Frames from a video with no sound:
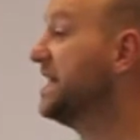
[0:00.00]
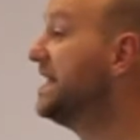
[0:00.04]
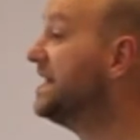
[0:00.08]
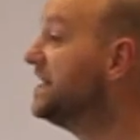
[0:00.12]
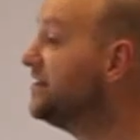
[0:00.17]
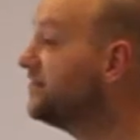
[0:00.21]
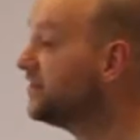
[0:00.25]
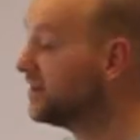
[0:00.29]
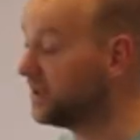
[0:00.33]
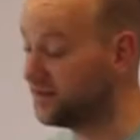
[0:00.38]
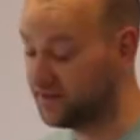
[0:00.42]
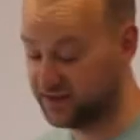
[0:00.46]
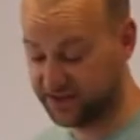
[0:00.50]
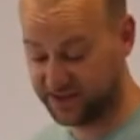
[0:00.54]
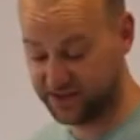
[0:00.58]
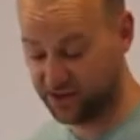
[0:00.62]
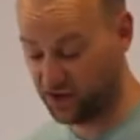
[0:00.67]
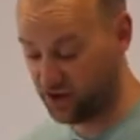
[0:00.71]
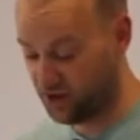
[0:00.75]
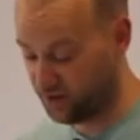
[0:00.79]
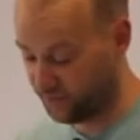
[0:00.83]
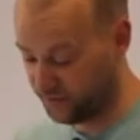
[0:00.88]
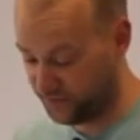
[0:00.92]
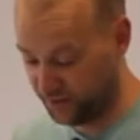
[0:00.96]
evil in the
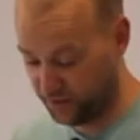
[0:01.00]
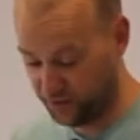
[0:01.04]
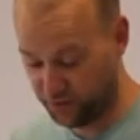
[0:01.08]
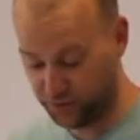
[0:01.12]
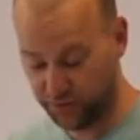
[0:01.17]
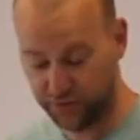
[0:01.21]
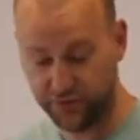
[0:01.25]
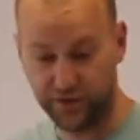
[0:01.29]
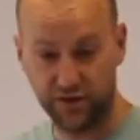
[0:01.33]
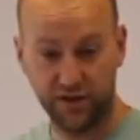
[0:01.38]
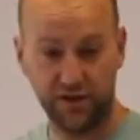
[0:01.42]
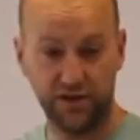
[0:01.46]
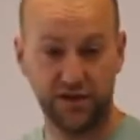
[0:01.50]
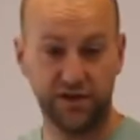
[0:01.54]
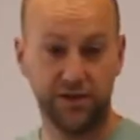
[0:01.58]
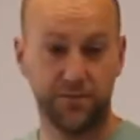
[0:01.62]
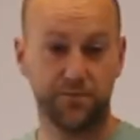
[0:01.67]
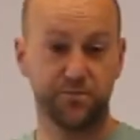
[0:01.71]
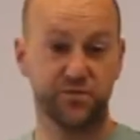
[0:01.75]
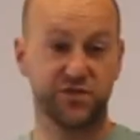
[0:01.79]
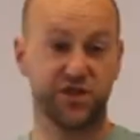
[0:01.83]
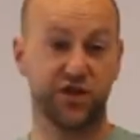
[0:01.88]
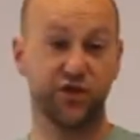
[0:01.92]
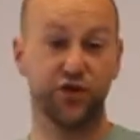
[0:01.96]
sight of the Lord.
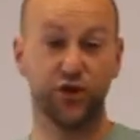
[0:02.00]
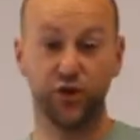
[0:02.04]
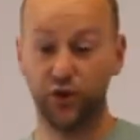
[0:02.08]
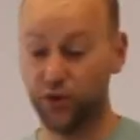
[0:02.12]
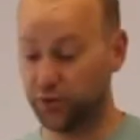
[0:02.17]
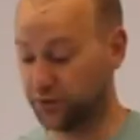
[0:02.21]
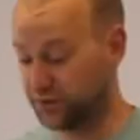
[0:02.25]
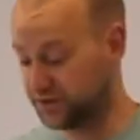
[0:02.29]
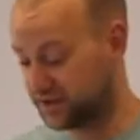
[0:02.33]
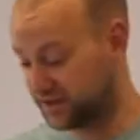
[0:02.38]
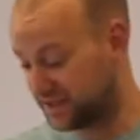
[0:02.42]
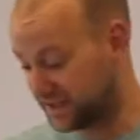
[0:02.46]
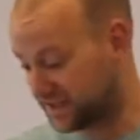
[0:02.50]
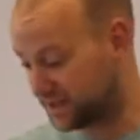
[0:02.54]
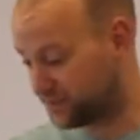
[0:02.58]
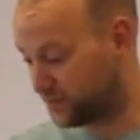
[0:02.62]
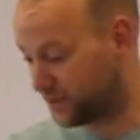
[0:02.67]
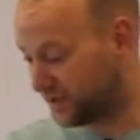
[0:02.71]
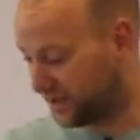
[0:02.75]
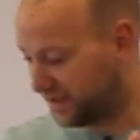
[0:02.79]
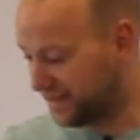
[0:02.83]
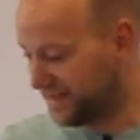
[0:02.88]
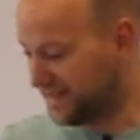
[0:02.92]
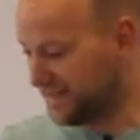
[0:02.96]
So the Lord was
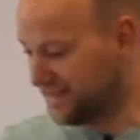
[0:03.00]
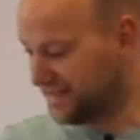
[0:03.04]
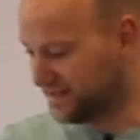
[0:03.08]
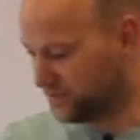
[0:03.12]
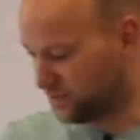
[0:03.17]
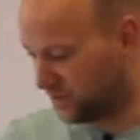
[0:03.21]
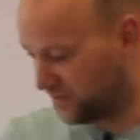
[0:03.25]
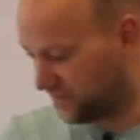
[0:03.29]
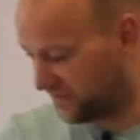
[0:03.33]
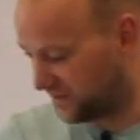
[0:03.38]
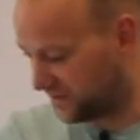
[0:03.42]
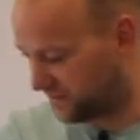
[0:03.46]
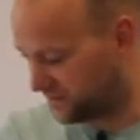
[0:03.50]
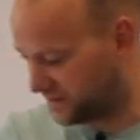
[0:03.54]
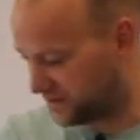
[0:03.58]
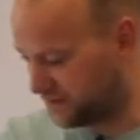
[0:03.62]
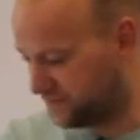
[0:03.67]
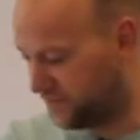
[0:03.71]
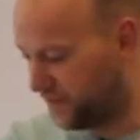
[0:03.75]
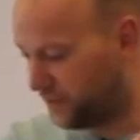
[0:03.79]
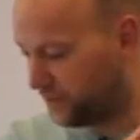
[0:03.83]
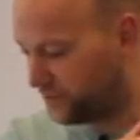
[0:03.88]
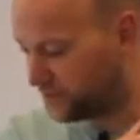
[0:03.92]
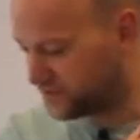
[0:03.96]
displeased with this. He
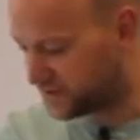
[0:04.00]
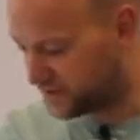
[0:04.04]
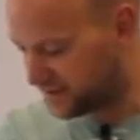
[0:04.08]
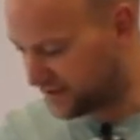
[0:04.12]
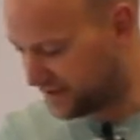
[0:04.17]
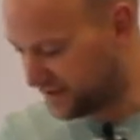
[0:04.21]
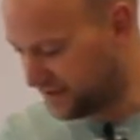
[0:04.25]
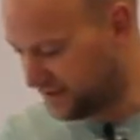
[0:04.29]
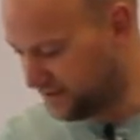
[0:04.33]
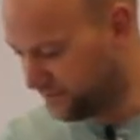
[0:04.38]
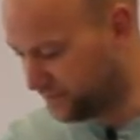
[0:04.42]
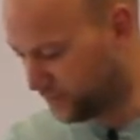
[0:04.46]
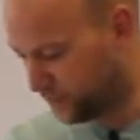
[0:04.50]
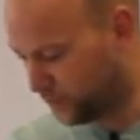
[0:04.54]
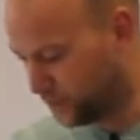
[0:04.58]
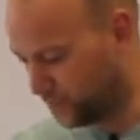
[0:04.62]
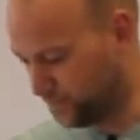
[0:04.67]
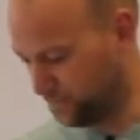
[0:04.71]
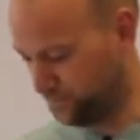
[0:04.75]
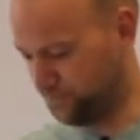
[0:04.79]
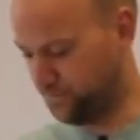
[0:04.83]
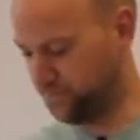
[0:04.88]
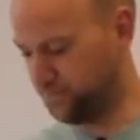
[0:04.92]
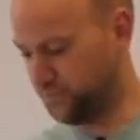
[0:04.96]
felt it was
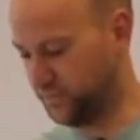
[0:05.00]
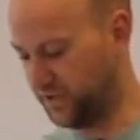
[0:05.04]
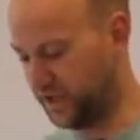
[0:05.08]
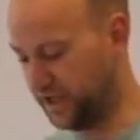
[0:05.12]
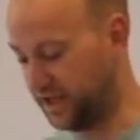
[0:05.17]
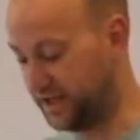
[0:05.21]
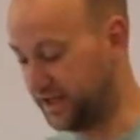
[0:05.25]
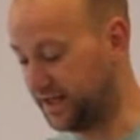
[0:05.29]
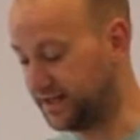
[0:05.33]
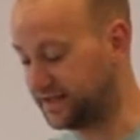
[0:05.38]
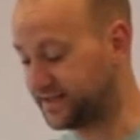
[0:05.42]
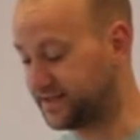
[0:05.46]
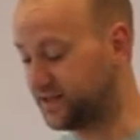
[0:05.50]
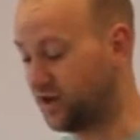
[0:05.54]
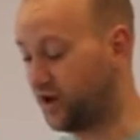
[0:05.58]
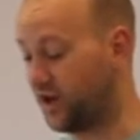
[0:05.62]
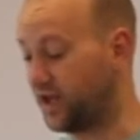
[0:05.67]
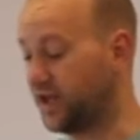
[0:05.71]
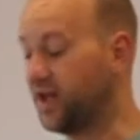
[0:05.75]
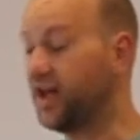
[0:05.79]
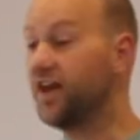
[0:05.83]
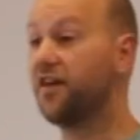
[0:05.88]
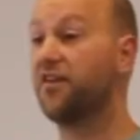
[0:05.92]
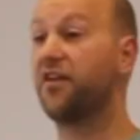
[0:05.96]
evil in his
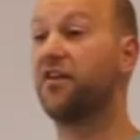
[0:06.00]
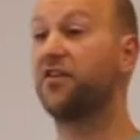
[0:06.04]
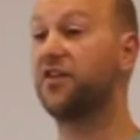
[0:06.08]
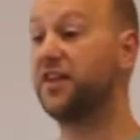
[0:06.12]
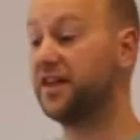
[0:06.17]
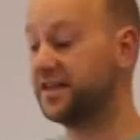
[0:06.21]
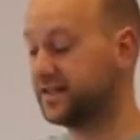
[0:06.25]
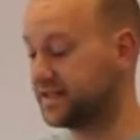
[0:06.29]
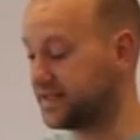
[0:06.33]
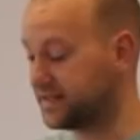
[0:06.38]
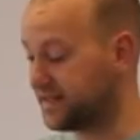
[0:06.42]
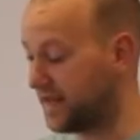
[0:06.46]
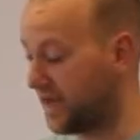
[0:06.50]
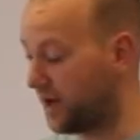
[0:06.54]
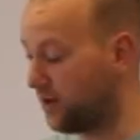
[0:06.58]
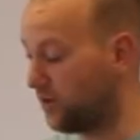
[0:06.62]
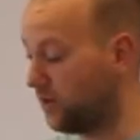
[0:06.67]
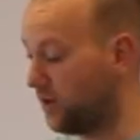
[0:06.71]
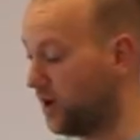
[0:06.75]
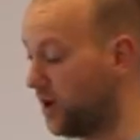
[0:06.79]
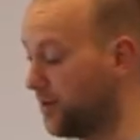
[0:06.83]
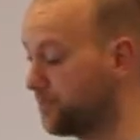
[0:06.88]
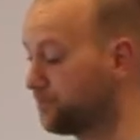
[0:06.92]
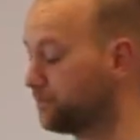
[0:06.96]
sight. And this is
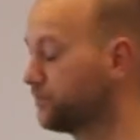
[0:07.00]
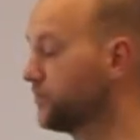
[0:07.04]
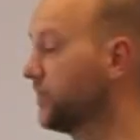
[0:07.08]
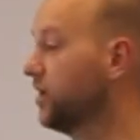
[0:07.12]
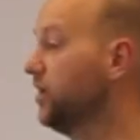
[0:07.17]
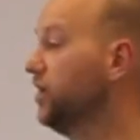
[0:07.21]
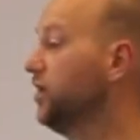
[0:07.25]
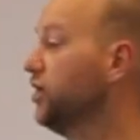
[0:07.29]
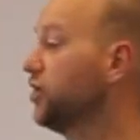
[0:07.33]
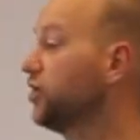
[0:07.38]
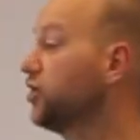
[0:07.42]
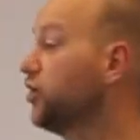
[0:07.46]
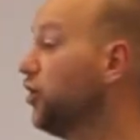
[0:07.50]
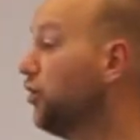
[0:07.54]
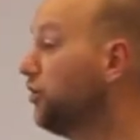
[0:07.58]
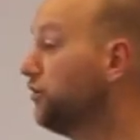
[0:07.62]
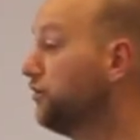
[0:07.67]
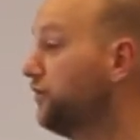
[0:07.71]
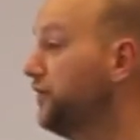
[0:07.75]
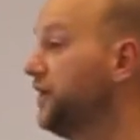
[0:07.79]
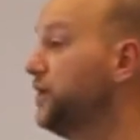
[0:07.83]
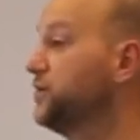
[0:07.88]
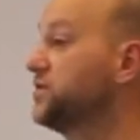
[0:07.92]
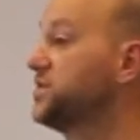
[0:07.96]
how um,
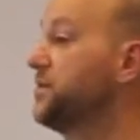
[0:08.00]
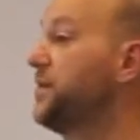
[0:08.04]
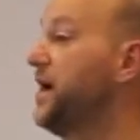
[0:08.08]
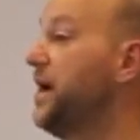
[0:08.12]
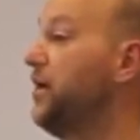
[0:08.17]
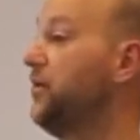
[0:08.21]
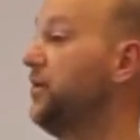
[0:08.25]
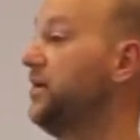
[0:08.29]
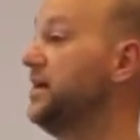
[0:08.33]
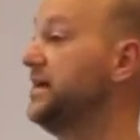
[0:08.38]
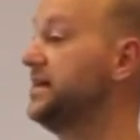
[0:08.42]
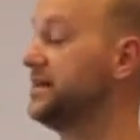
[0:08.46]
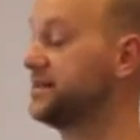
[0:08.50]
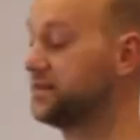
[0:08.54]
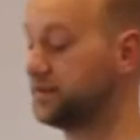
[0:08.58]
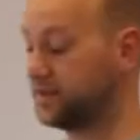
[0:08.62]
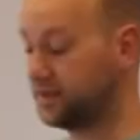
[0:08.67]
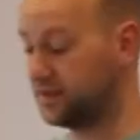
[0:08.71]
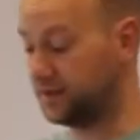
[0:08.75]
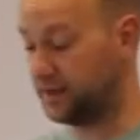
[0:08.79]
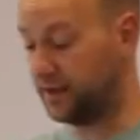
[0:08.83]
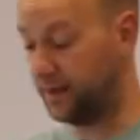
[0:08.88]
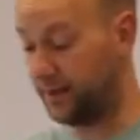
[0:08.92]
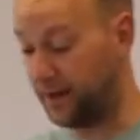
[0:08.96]
God feels about, his,
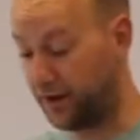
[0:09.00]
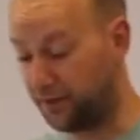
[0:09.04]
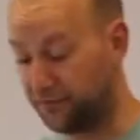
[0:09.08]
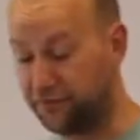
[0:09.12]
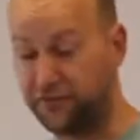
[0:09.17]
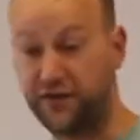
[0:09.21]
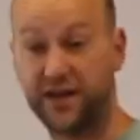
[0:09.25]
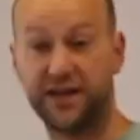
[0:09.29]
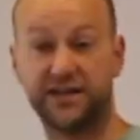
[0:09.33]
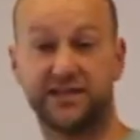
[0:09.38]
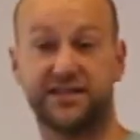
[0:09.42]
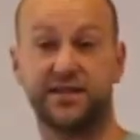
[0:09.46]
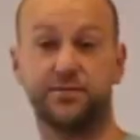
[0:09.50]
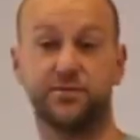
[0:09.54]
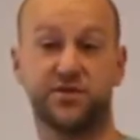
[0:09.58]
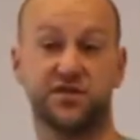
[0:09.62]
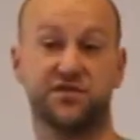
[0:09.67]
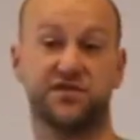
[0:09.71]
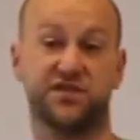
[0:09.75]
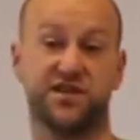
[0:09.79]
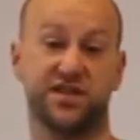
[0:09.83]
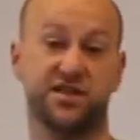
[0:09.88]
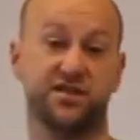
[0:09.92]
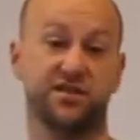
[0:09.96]
about victims
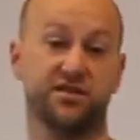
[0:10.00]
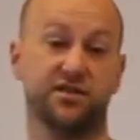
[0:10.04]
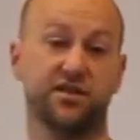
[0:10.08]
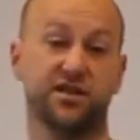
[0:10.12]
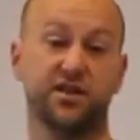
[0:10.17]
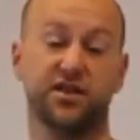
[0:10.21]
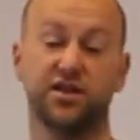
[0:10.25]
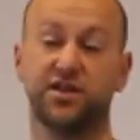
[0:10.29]
of sin.